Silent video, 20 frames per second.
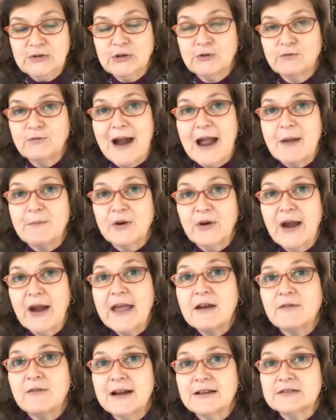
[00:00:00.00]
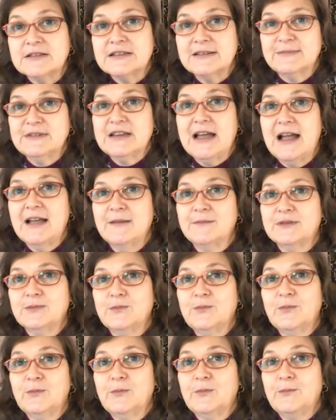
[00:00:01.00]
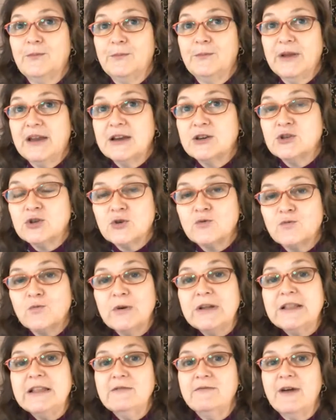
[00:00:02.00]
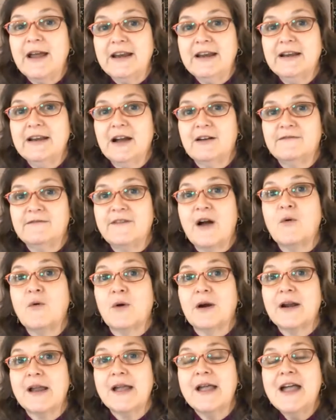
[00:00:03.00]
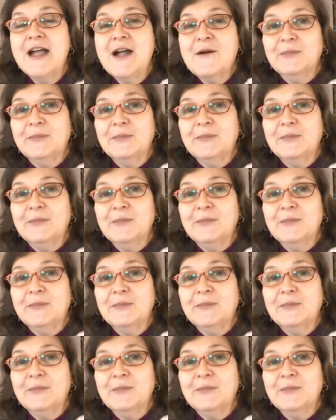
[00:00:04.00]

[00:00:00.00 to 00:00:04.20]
wrap your head around sometimes, because you're really ready to go forward.